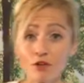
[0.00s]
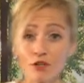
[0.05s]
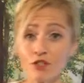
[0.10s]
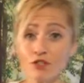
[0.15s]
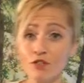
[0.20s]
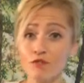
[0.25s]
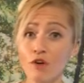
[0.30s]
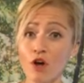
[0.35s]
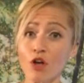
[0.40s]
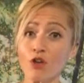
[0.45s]

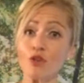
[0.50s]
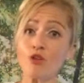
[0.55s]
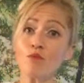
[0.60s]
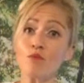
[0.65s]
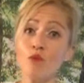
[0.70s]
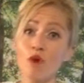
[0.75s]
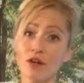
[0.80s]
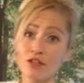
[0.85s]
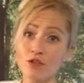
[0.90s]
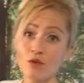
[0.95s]
First of
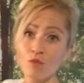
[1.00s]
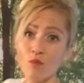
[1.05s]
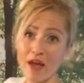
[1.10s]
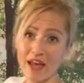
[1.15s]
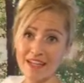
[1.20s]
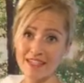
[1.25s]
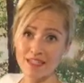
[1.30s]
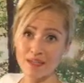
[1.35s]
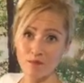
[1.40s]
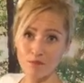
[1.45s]
all, you want a
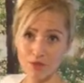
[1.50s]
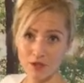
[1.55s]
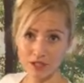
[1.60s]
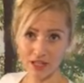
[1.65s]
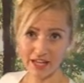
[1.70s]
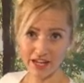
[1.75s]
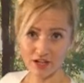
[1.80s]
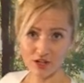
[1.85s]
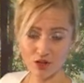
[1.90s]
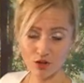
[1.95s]
way to
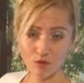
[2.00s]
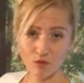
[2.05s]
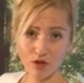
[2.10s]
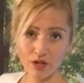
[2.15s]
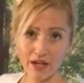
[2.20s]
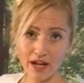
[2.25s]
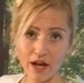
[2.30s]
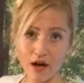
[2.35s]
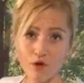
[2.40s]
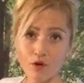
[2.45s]
plan
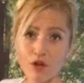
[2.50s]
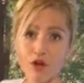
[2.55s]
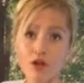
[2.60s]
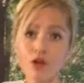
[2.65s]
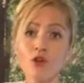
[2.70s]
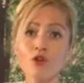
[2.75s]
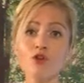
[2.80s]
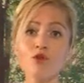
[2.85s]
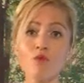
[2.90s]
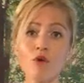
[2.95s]
your
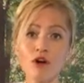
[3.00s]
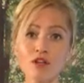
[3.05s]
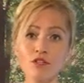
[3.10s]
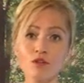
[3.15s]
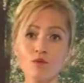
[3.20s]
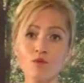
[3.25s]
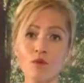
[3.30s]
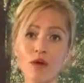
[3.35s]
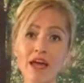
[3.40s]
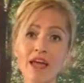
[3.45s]
workout. You
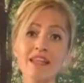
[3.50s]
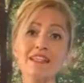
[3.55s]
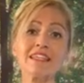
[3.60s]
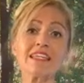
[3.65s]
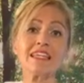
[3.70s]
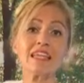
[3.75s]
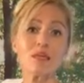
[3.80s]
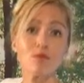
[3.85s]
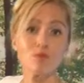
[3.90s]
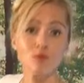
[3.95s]
want a way
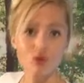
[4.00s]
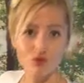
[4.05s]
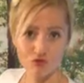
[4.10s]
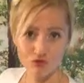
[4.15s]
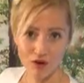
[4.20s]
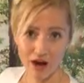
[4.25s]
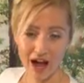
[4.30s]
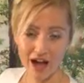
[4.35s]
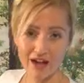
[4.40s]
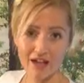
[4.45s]
to keep
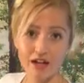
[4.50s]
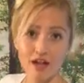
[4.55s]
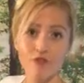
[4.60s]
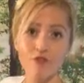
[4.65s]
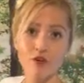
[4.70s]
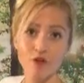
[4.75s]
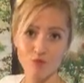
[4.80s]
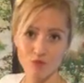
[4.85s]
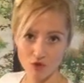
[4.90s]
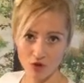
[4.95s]

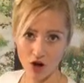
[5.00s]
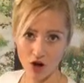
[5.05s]
track of